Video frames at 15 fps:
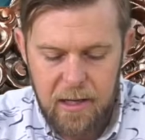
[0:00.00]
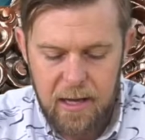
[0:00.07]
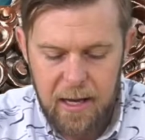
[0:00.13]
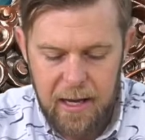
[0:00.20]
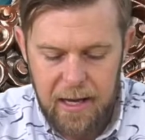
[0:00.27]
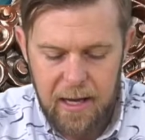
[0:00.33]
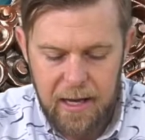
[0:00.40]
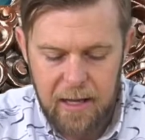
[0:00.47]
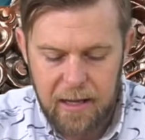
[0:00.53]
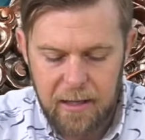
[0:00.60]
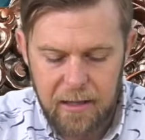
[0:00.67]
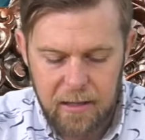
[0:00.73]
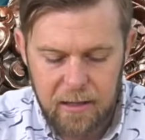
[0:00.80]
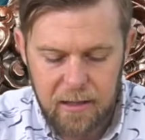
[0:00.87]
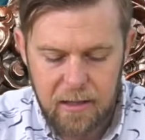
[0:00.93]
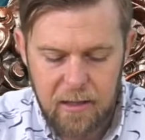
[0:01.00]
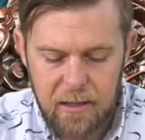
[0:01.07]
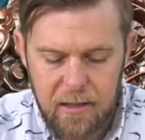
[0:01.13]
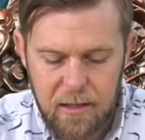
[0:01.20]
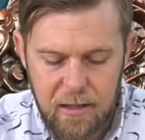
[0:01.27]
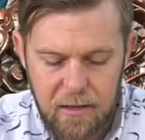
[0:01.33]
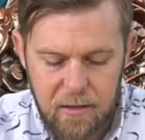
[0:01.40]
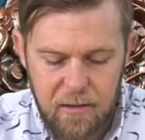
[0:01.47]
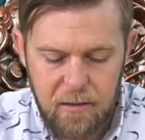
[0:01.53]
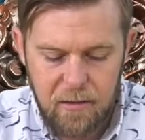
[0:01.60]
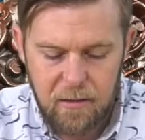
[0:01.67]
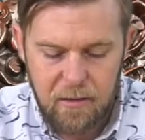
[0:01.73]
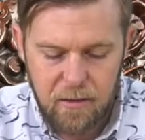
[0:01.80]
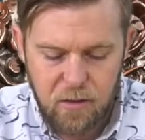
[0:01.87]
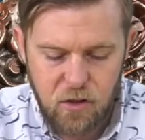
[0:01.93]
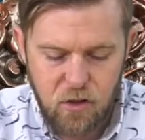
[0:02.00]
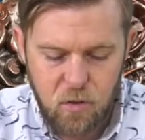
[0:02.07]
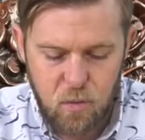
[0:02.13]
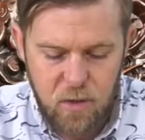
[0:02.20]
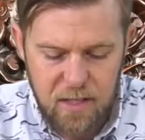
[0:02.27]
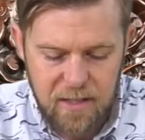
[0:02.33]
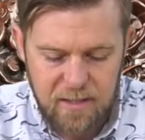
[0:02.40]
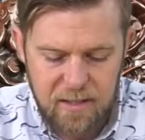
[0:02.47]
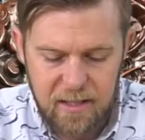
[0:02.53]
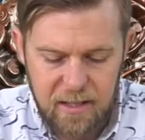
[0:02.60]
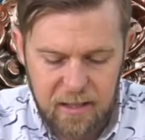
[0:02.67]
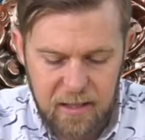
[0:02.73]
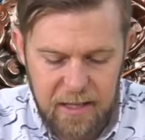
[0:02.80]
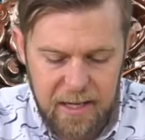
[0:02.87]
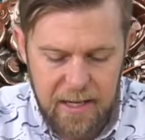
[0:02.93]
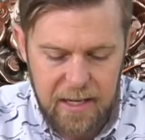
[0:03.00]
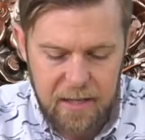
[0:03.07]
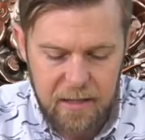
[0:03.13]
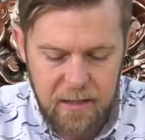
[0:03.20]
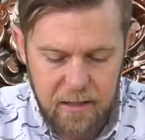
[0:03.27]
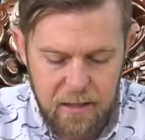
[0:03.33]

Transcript: and squeeze the clay